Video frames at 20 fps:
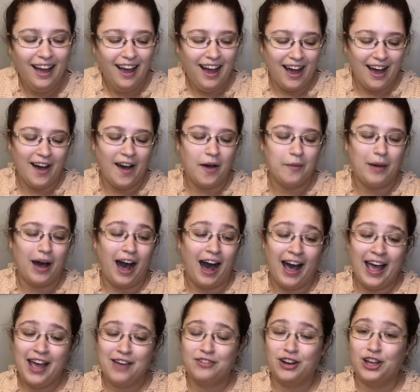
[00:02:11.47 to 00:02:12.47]

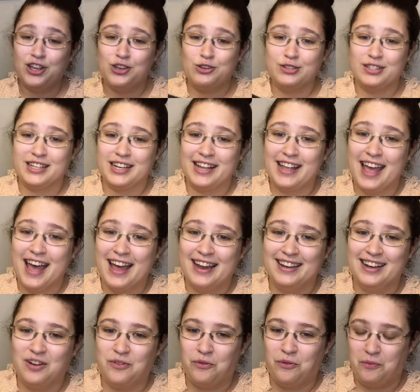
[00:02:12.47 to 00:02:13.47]
I have not used it yet
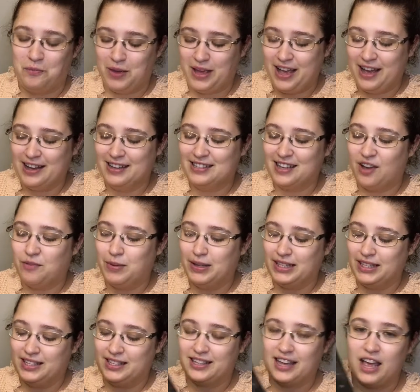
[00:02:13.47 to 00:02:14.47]
because I've been
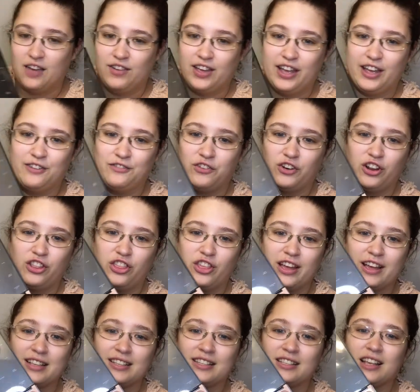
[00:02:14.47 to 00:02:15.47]
saving it for
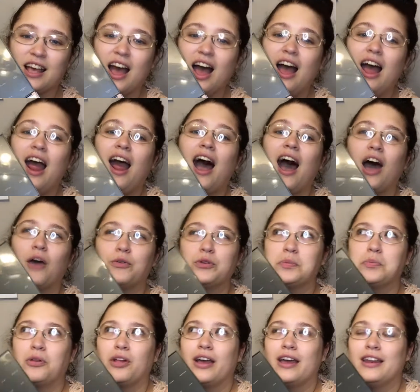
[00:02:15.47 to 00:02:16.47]
this. I was
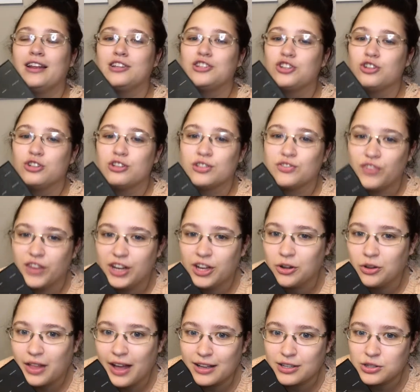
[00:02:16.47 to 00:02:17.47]
planning to do this
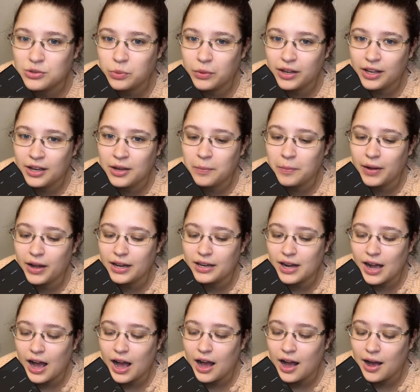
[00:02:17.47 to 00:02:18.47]
video last week, but
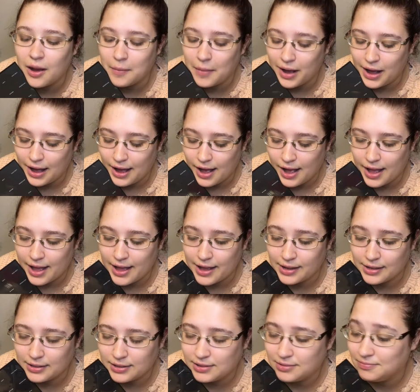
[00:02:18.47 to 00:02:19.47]

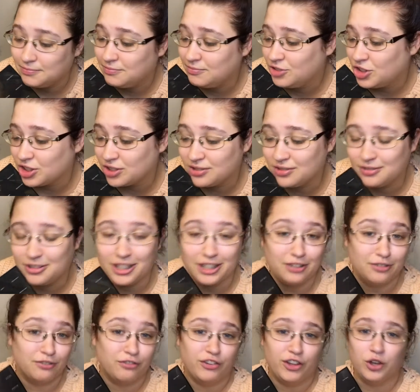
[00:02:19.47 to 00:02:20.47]
I just
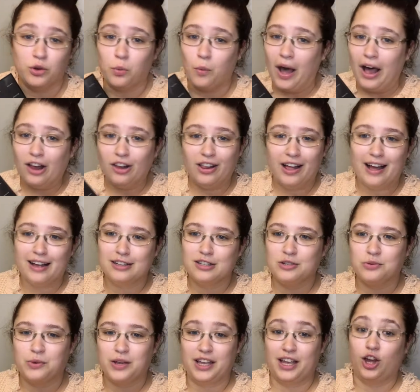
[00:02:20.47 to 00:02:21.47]
didn't feel well
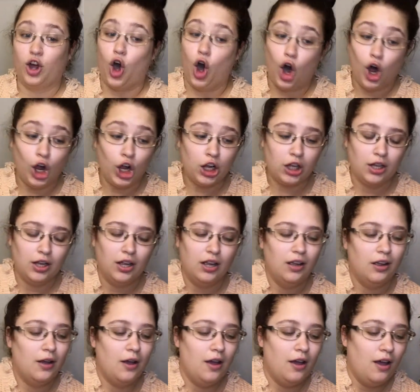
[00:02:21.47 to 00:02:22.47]
last week at all
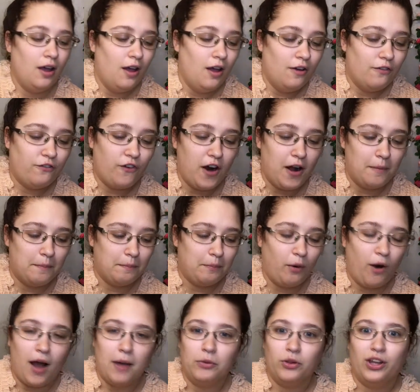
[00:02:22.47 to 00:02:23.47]
from
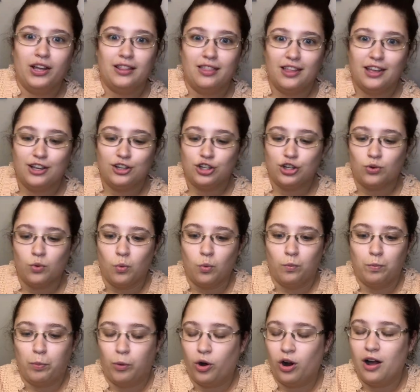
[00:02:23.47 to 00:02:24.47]
probably the
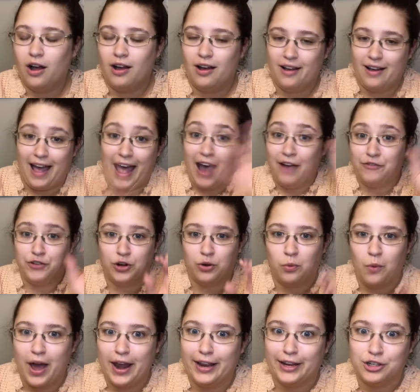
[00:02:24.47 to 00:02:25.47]
after
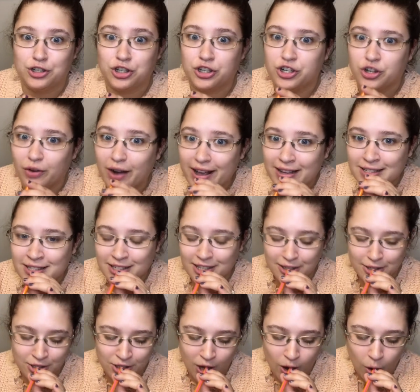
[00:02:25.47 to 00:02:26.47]
wedding stress.
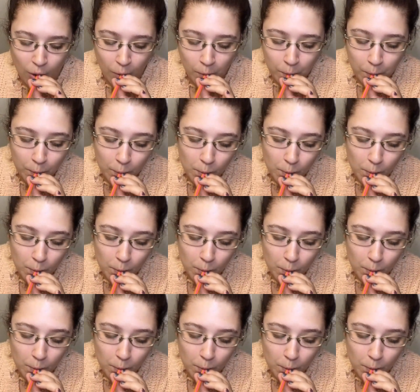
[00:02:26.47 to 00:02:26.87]
So